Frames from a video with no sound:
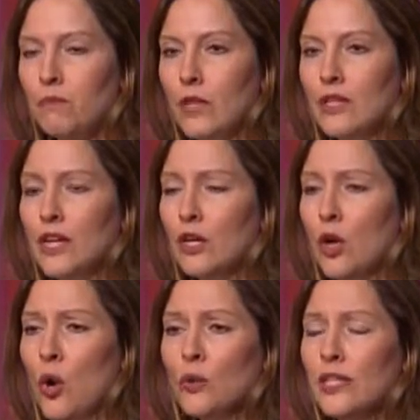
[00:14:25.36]
there are
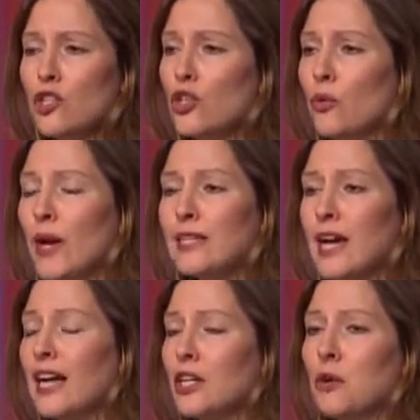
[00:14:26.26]
only 2 ways
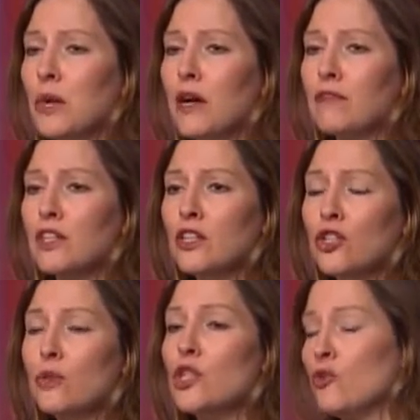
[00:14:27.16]
I know of
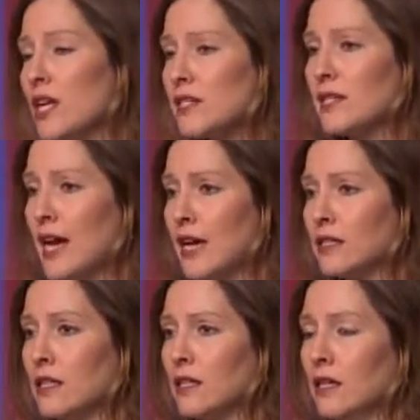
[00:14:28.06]
to address
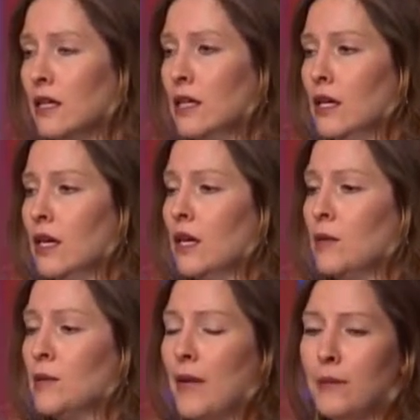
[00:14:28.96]
that.
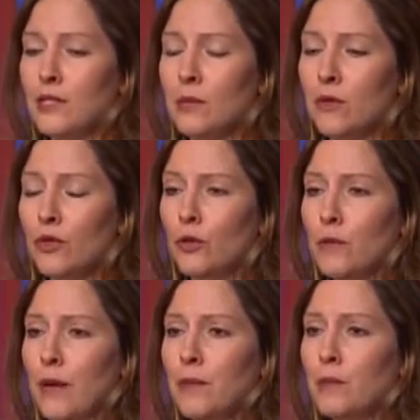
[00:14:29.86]
And maybe some of you
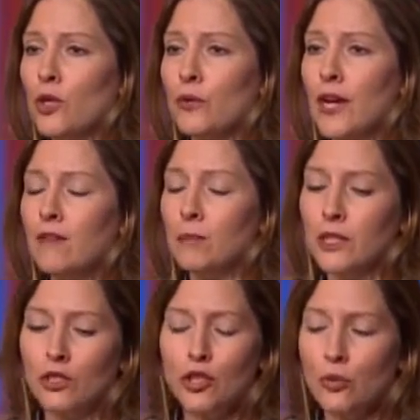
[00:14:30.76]
might be more creative, but
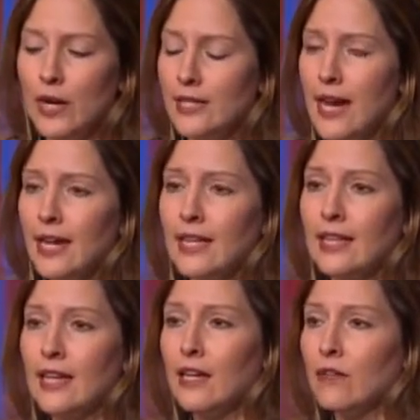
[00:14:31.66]
the 2 ways I can
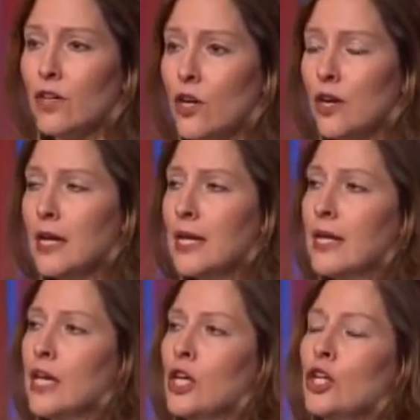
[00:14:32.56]
think of are:
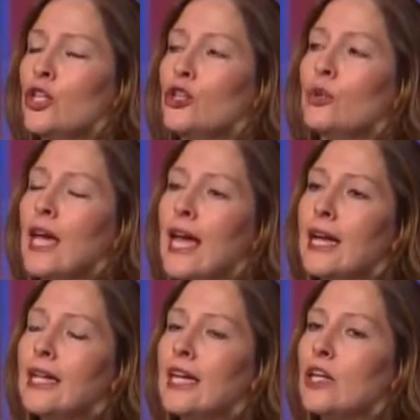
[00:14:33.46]
you
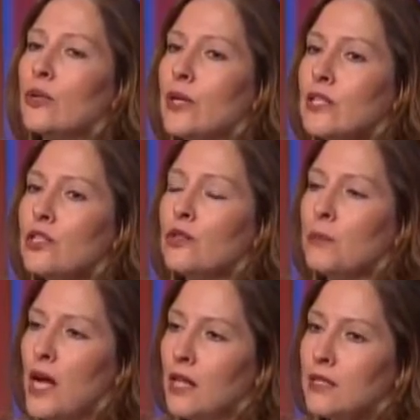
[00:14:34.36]
can increase your
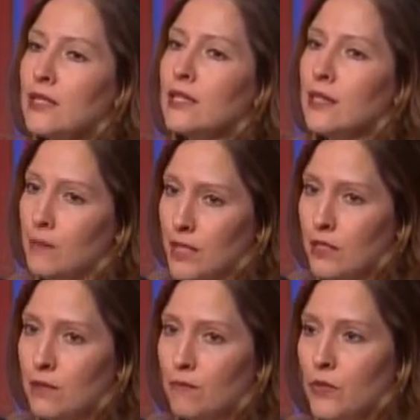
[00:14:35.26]
policy
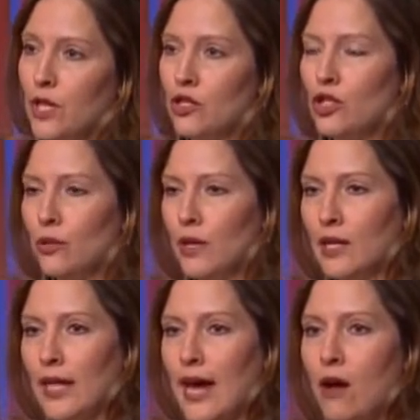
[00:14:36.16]
limits to
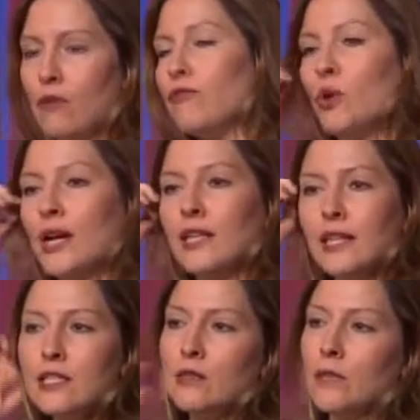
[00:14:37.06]
allow for at
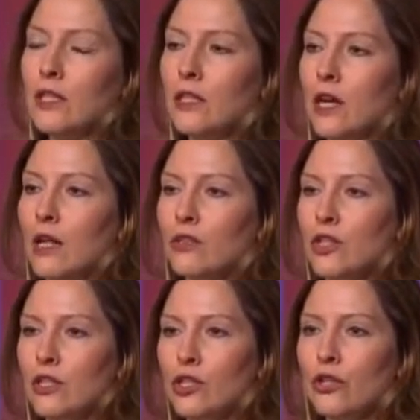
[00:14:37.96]
least $1 million
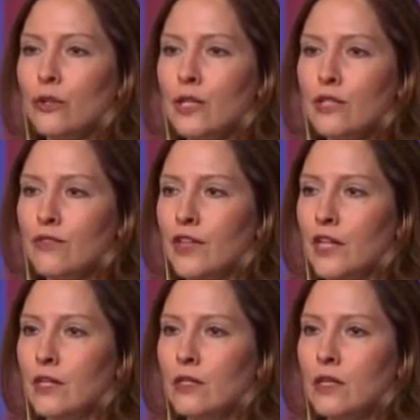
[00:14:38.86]
in attorney's
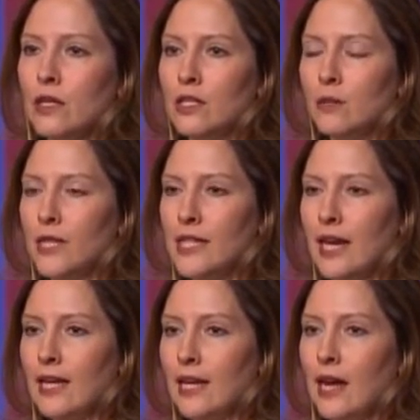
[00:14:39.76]
fees to be
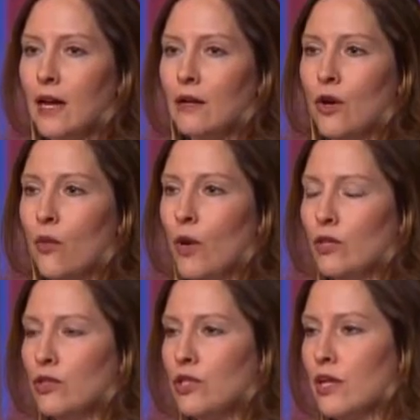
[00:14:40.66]
taken out while
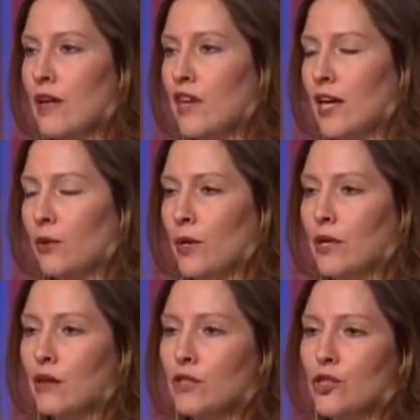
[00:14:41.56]
you still have adequate
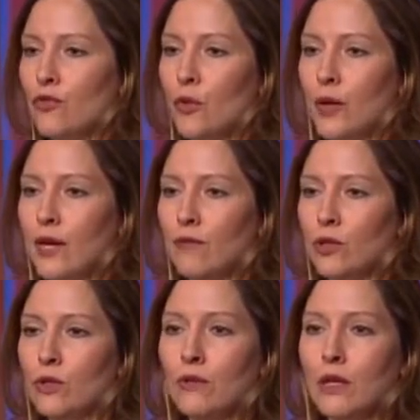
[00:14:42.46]
coverage for
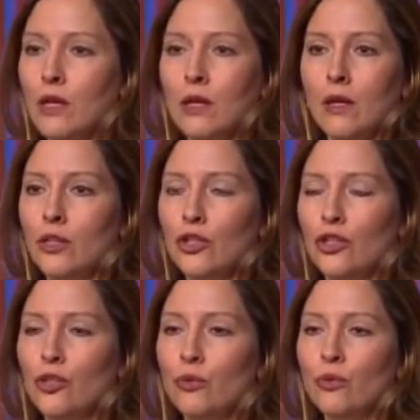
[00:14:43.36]
whatever
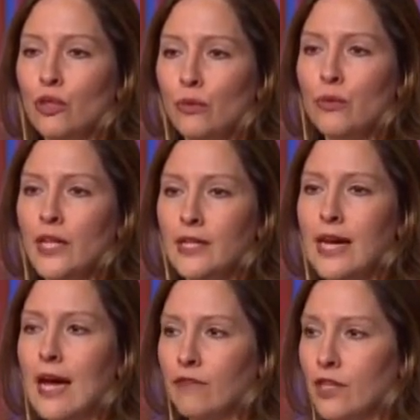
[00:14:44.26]
you need to
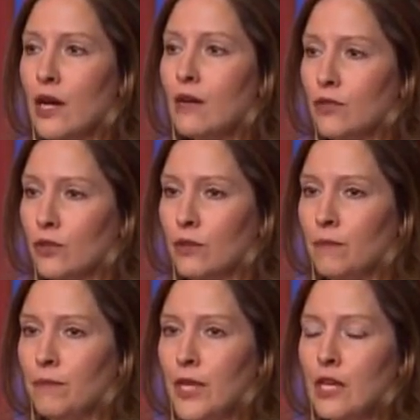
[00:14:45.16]
have covered.
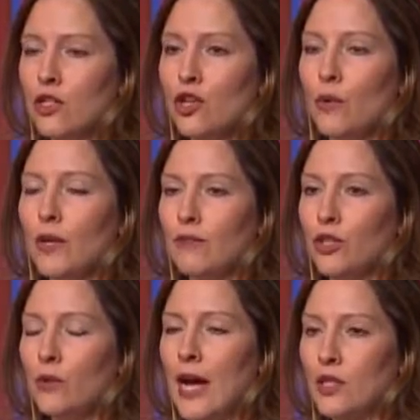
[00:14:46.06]
So if
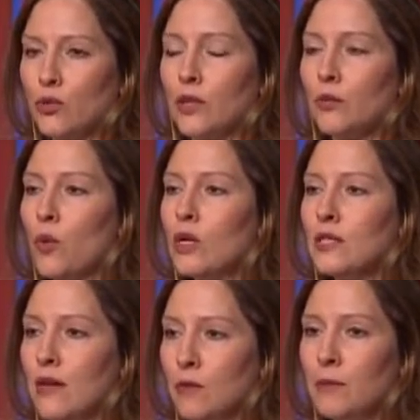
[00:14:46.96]
you actually want
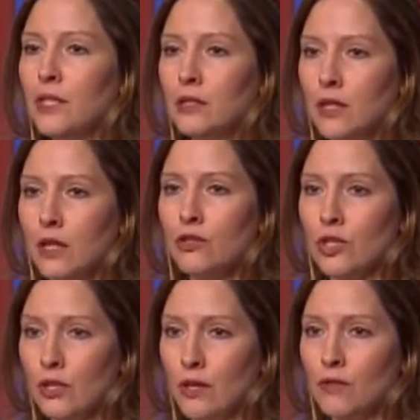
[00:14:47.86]
to have $1 million
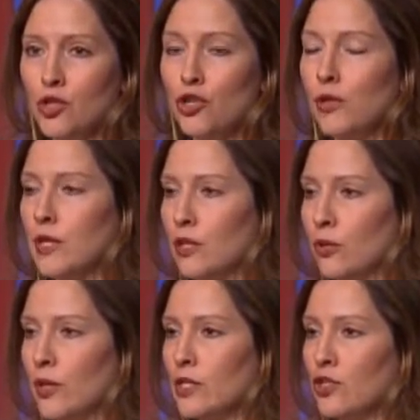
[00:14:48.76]
in coverage, you can
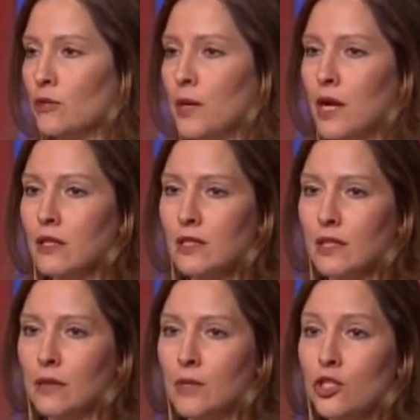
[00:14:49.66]
increase your policy
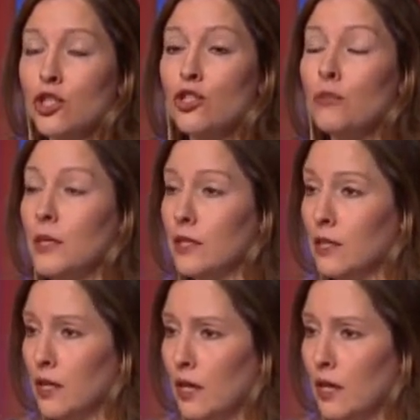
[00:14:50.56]
limits to $2 million,